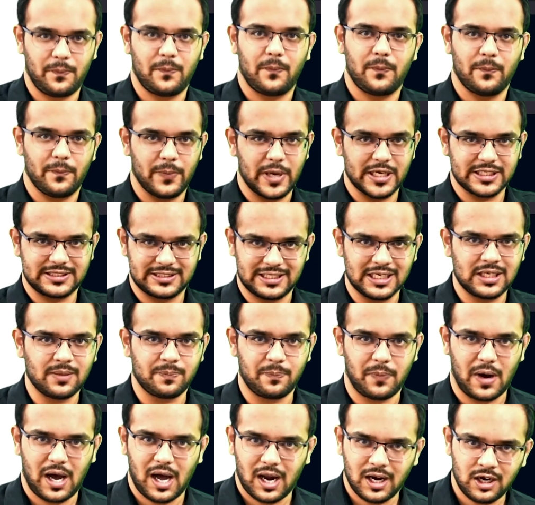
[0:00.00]
basic
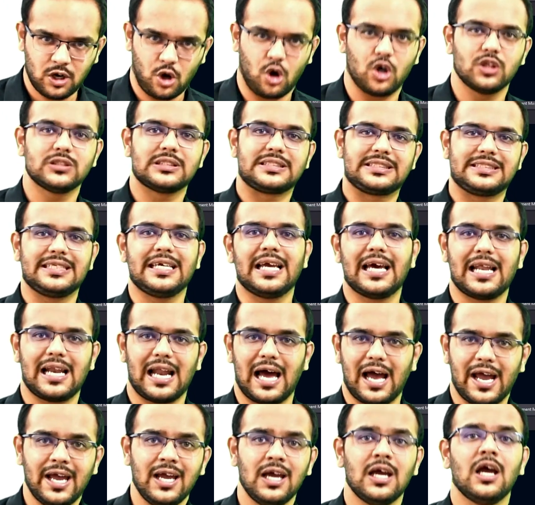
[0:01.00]
part on
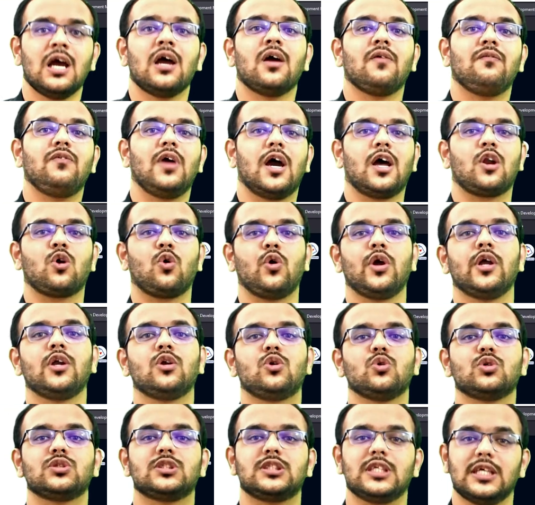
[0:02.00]
CLI, we are going
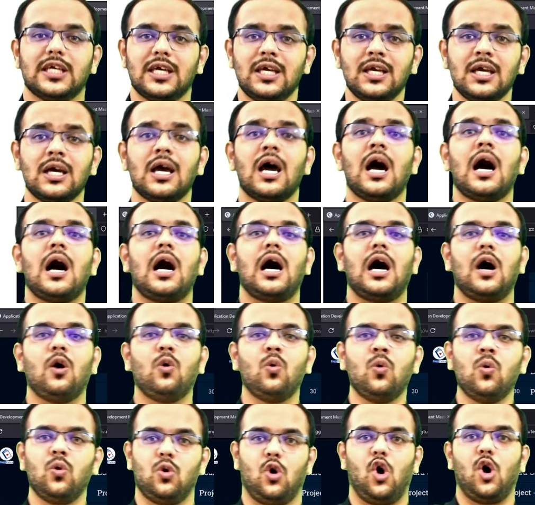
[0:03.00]
to see
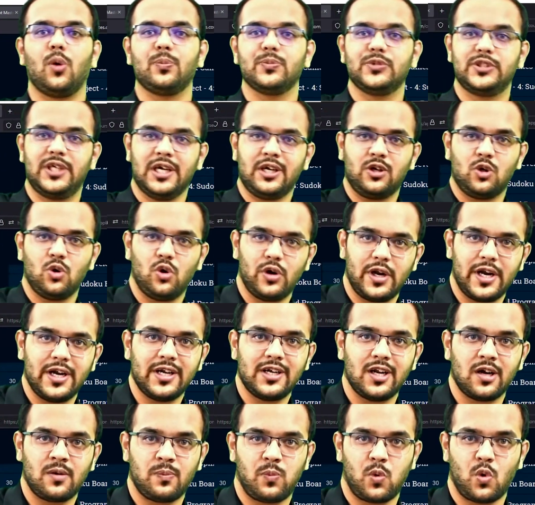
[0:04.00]
how object
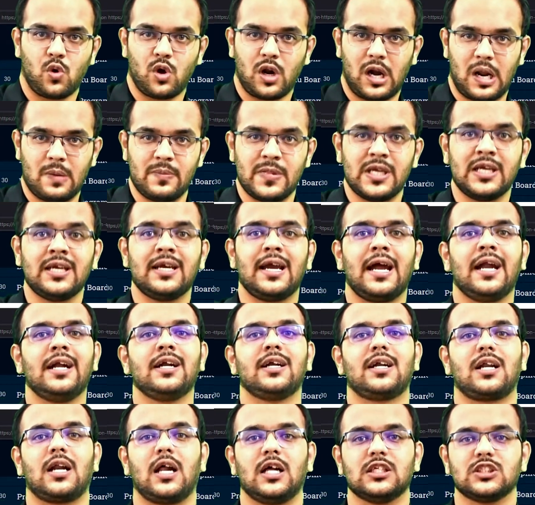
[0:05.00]
oriented programming can
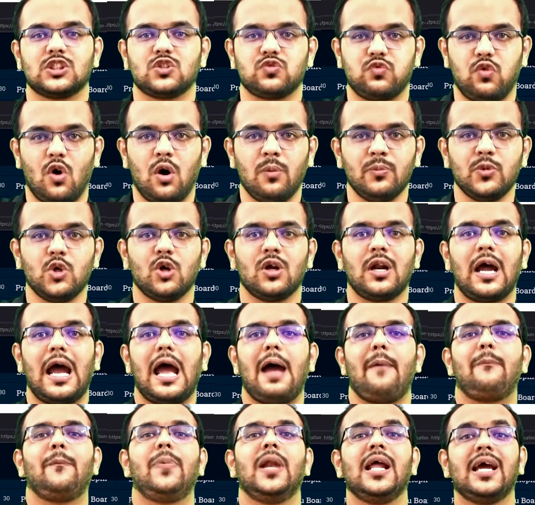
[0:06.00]
transform your
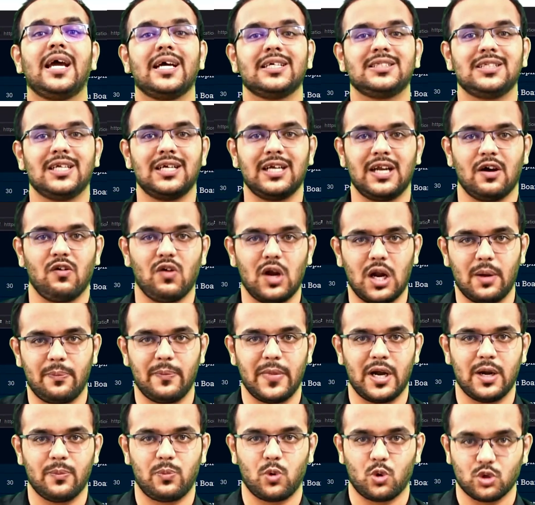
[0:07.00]
application
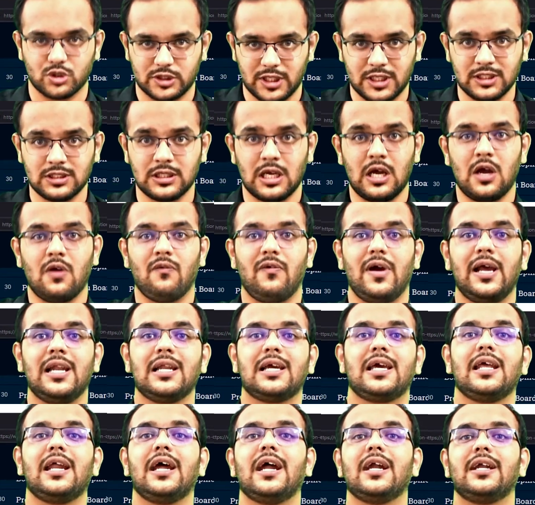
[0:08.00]
development process while
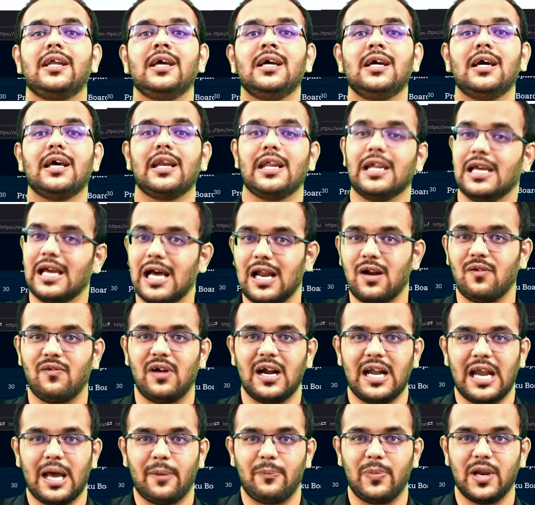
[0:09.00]
creating real
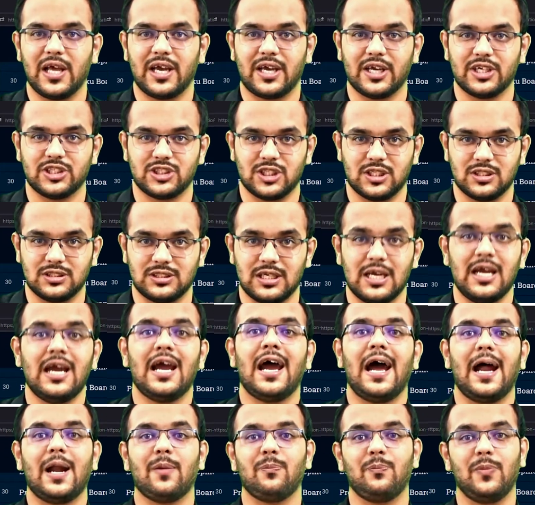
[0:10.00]
world applications.
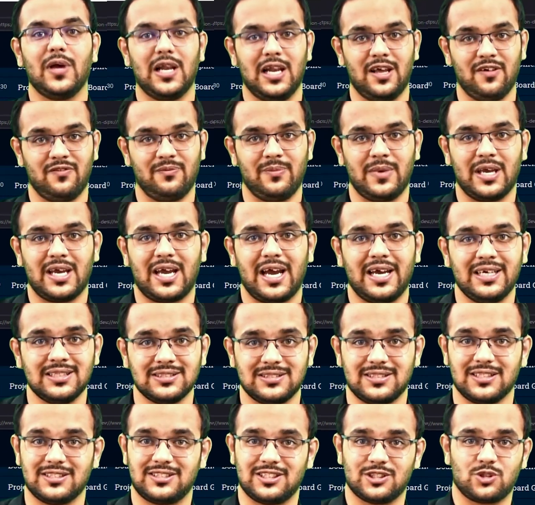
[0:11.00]
And believe me guys,
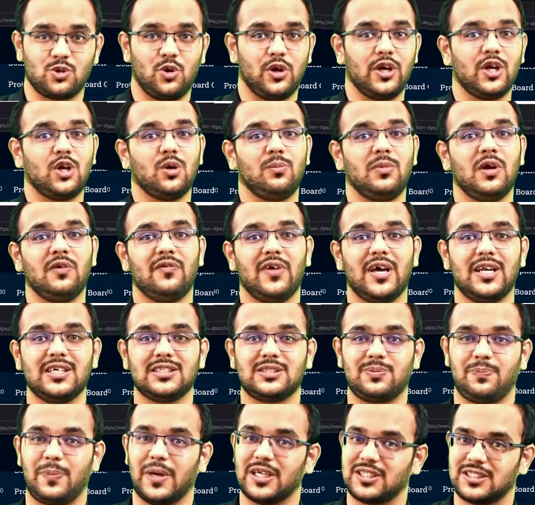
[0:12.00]
this is going to be very
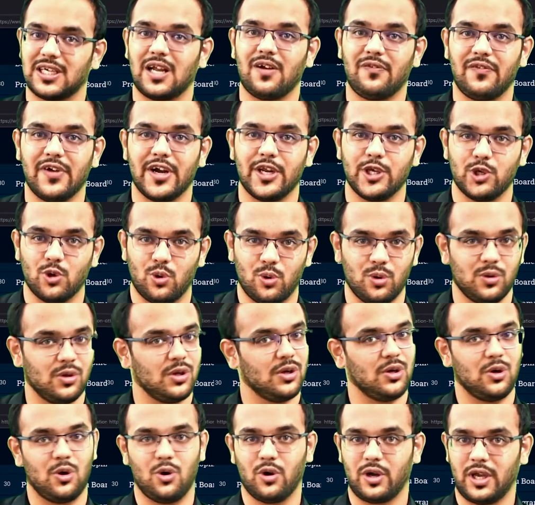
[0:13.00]
special video.
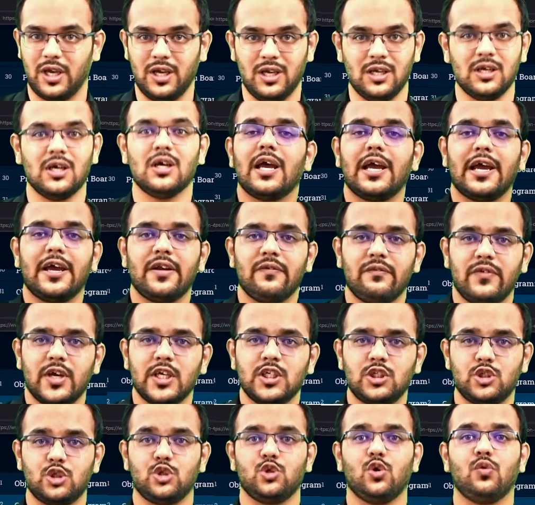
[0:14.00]
Okay, in
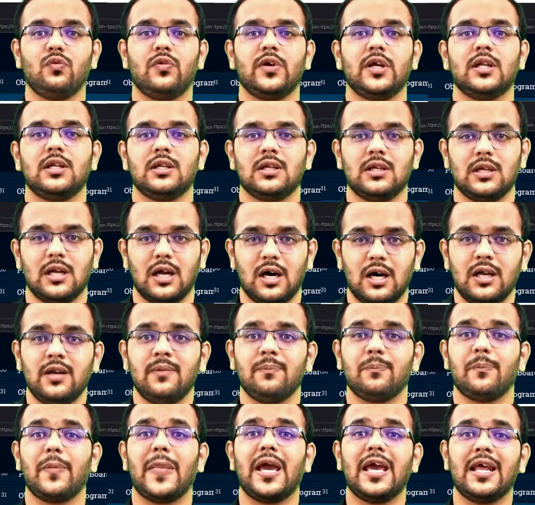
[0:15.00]
which you will learn
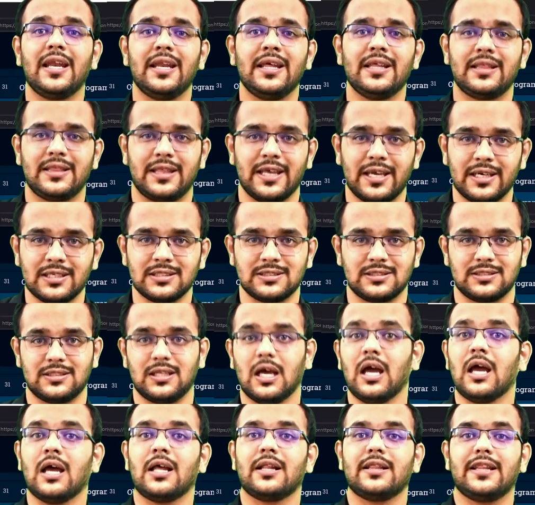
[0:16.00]
many things
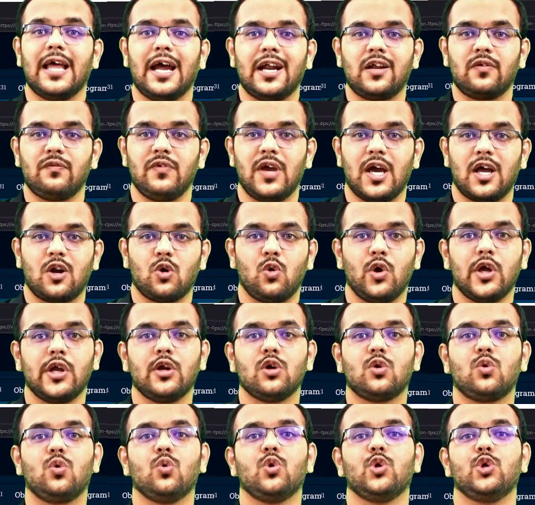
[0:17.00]
that we are going
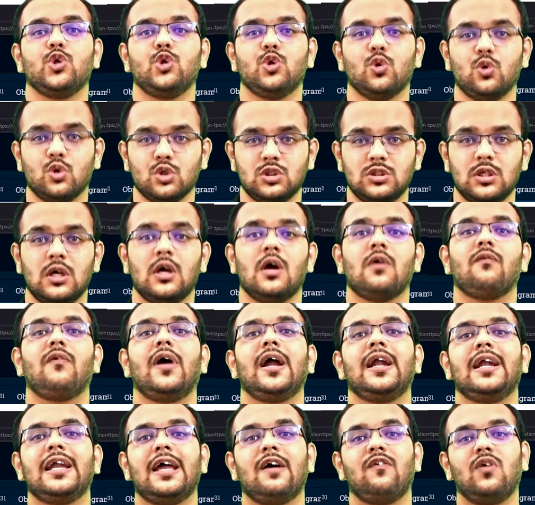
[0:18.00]
to use while
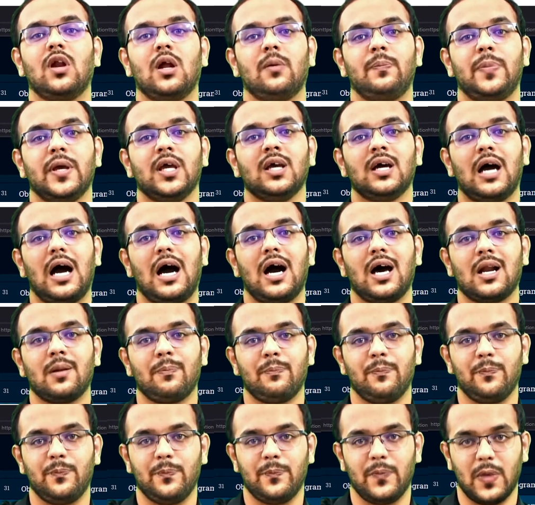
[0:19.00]
developing our
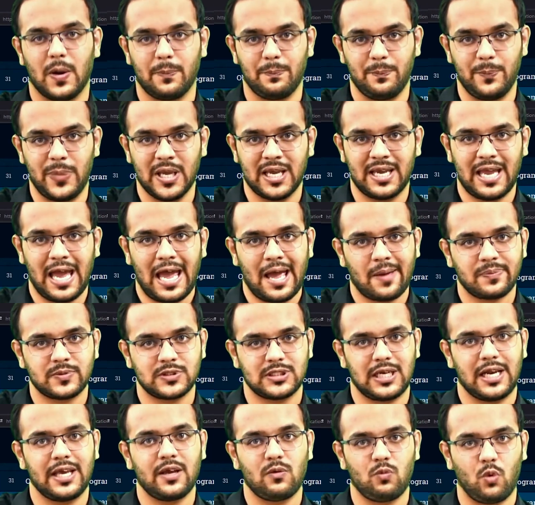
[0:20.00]
big apps
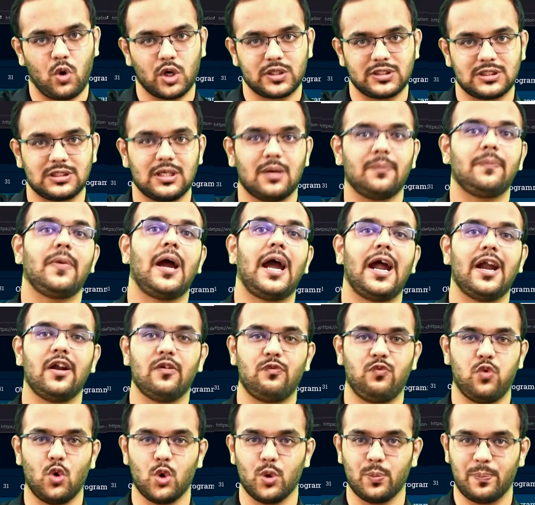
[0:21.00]
like WhatsApp and
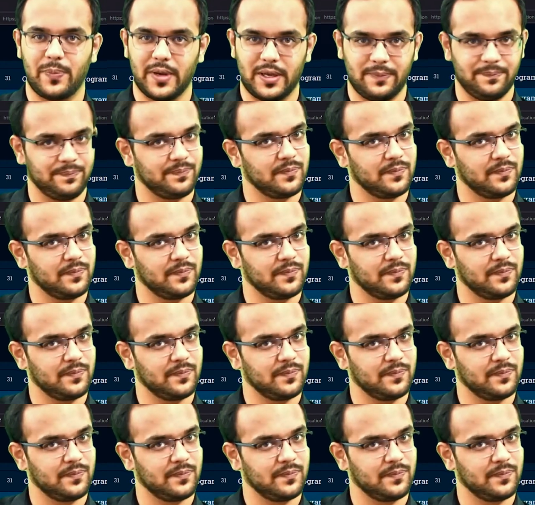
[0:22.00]
PhonePe.